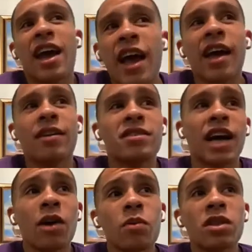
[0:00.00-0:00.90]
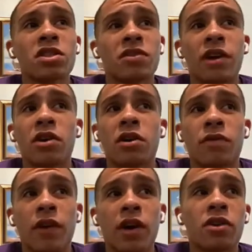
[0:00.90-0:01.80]
and Tyron Woodley's a very good
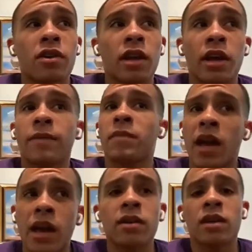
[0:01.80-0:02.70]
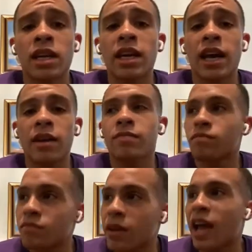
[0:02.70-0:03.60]
fighter, like, and he
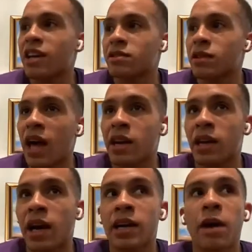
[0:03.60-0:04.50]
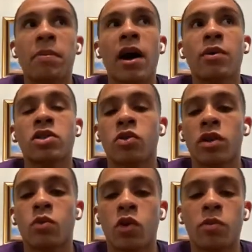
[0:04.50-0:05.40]
has a lot of knockout power, so
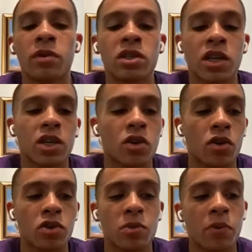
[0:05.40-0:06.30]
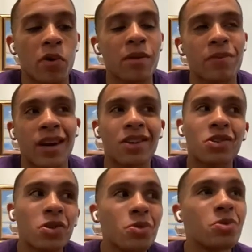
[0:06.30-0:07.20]
he will be Jake's hardest opponent. But I
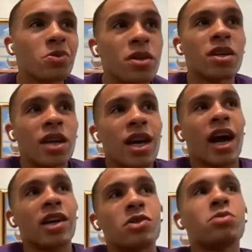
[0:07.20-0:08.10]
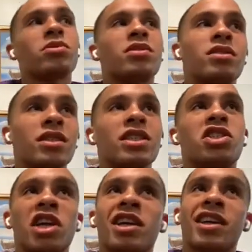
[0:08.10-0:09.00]
do see
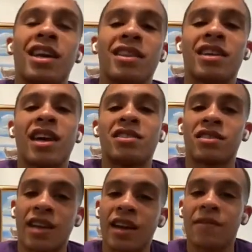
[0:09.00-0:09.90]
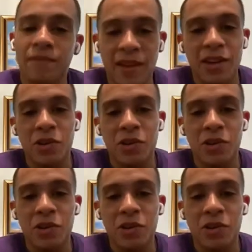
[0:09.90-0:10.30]
Jake getting the edge in that. I